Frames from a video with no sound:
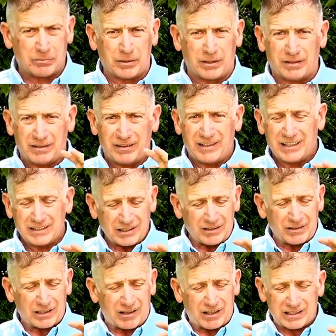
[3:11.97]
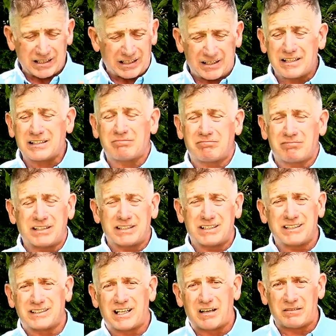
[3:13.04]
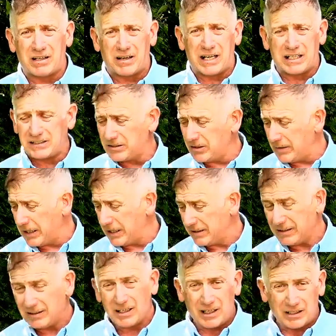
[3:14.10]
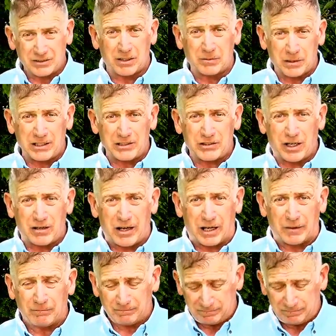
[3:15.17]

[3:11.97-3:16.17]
but there's a lot of guys out there that just don't know how to do it. So I'm going to show you.